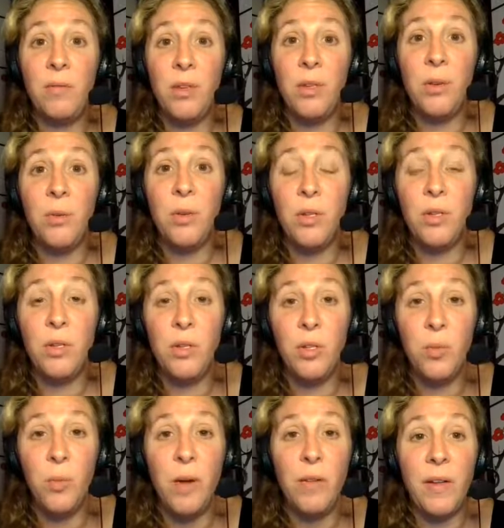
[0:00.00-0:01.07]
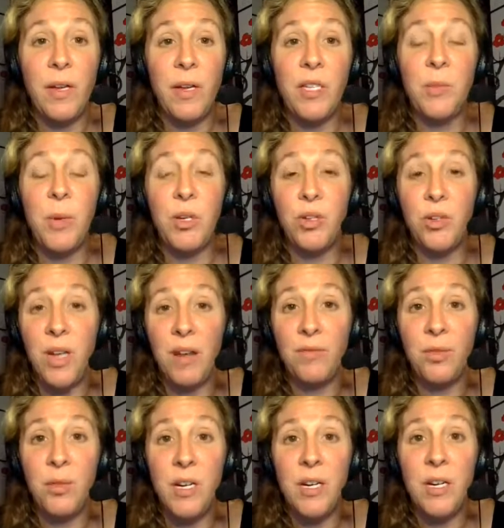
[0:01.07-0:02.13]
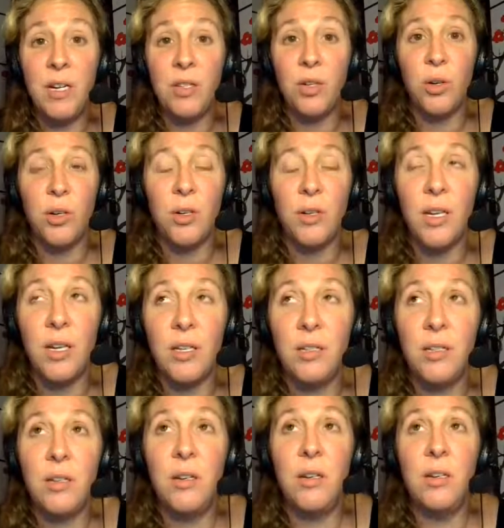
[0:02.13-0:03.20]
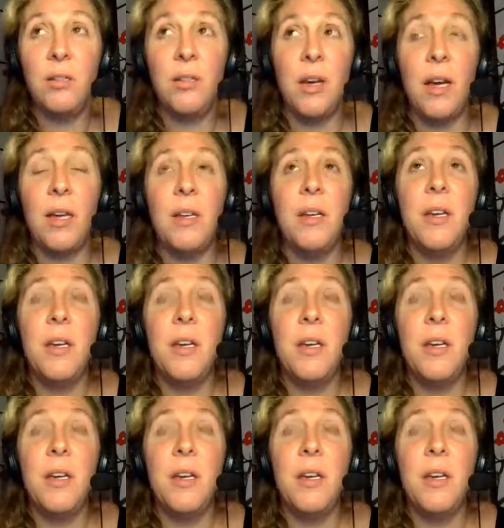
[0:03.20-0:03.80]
If you notice swelling, especially after eating certain things. Okay.